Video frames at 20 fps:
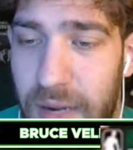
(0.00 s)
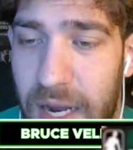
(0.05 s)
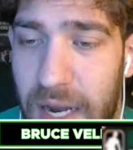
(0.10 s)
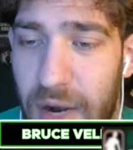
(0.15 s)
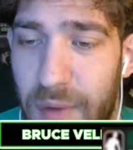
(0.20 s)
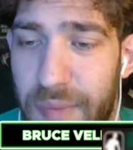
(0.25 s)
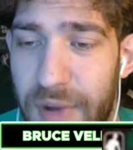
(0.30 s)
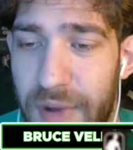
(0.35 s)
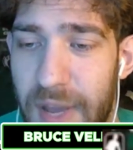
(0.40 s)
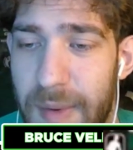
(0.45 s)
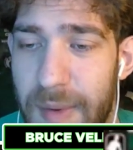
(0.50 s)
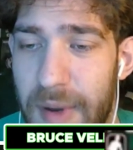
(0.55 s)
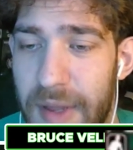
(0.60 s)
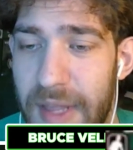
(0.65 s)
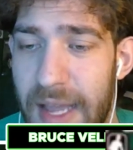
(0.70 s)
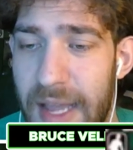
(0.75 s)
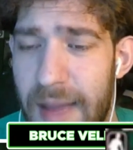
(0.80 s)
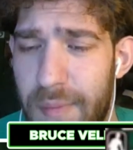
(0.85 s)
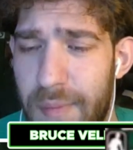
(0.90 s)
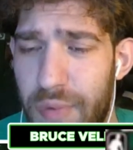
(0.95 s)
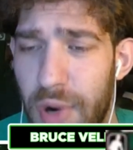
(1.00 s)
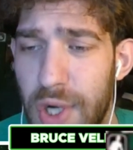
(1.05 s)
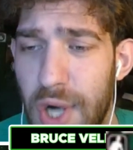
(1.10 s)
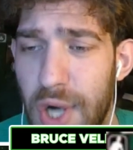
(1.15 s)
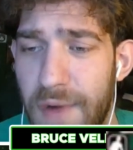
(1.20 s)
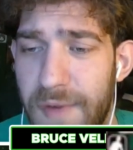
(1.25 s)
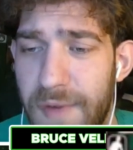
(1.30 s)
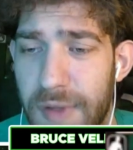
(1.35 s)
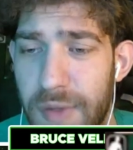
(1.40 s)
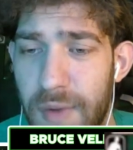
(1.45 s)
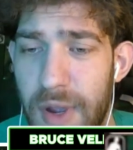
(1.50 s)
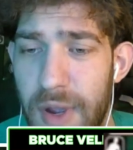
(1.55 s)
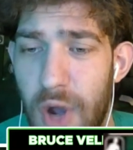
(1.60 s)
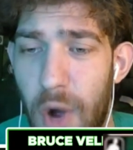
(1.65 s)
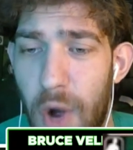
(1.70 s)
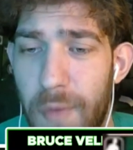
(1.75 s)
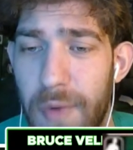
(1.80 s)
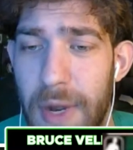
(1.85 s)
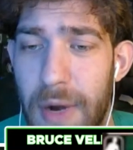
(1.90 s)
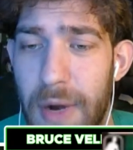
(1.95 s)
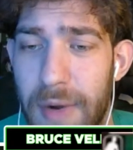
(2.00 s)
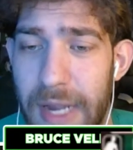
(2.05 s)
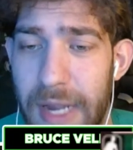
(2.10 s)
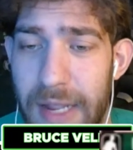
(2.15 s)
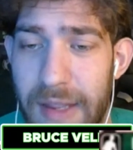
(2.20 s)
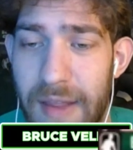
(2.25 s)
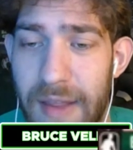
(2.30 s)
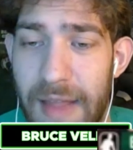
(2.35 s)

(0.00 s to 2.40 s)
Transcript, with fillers: I don't blame you on that. Pritchard for three. Hopefully don't get to